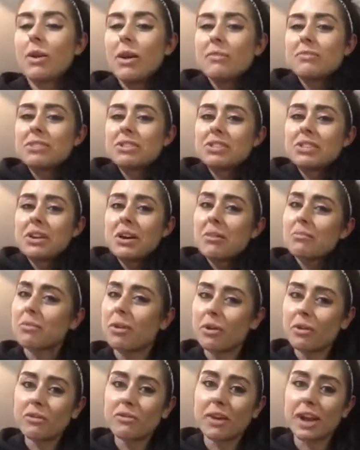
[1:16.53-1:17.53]
just not
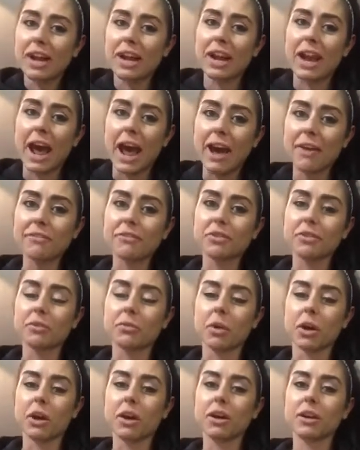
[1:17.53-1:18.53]
motivated after
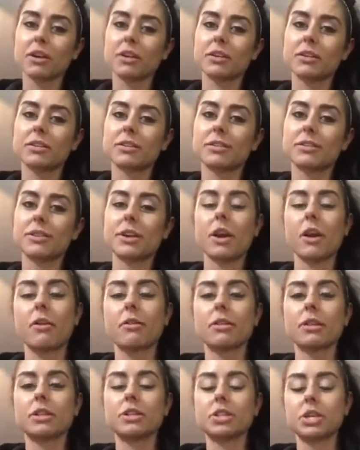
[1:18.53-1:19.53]
work to
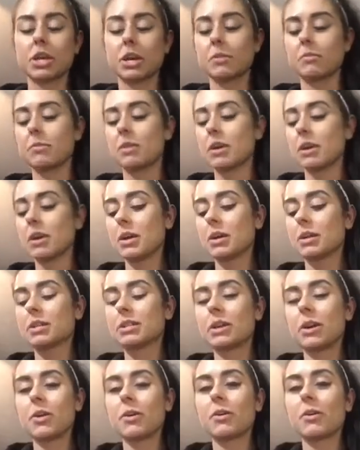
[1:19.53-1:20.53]
go to the gym.
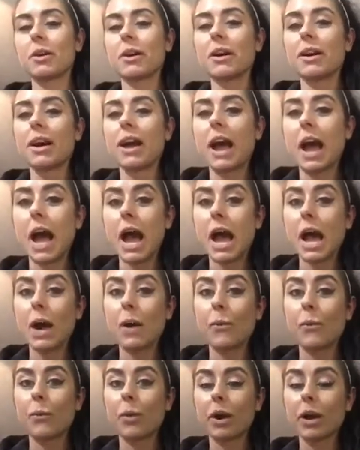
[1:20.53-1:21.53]
So
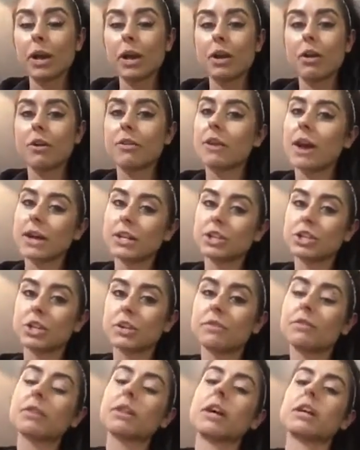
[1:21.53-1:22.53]
working on night
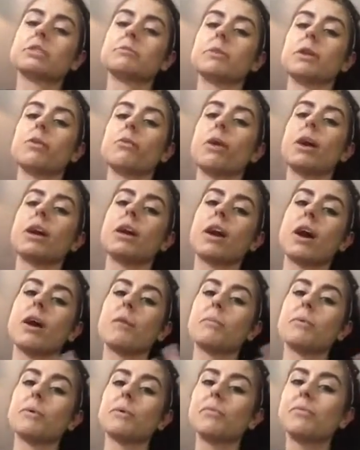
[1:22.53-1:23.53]
shift allows me to wake
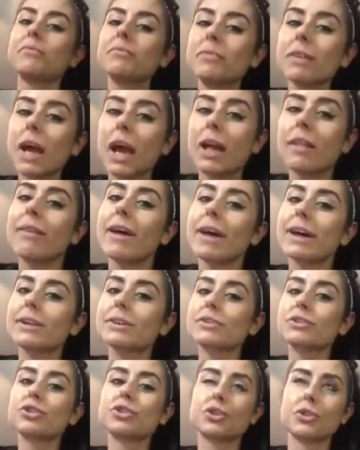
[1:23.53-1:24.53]
up at like
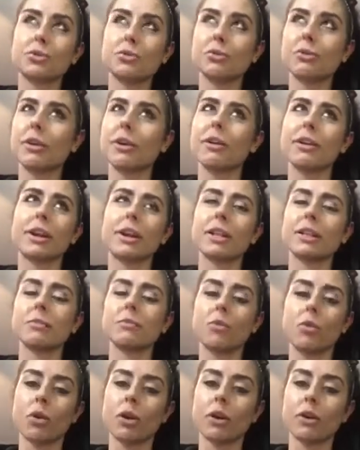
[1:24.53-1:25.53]
2:30 in the
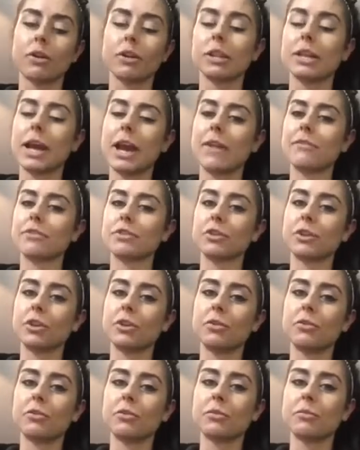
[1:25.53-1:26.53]
morning or in the
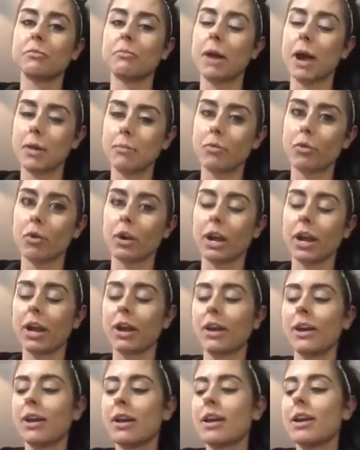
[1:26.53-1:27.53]
afternoon, my morning,
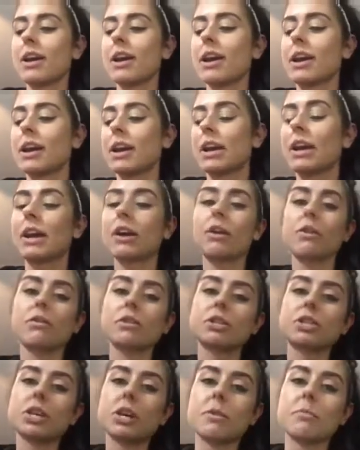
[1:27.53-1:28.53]
and go to
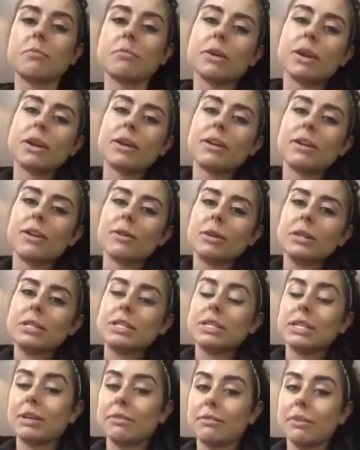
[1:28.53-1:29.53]
the gym. But
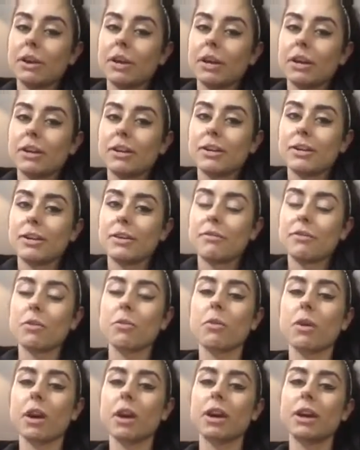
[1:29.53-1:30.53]
it's different. If
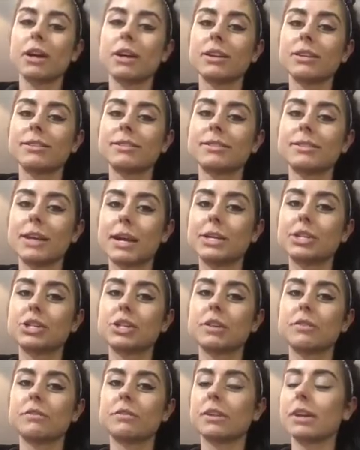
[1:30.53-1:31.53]
you're working day
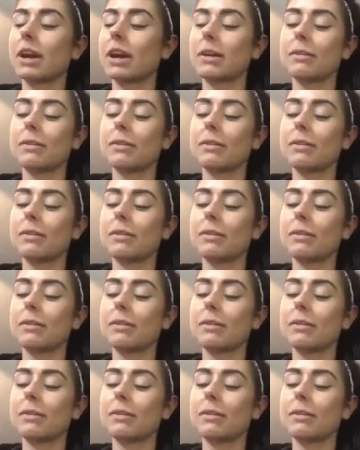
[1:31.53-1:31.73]
shift,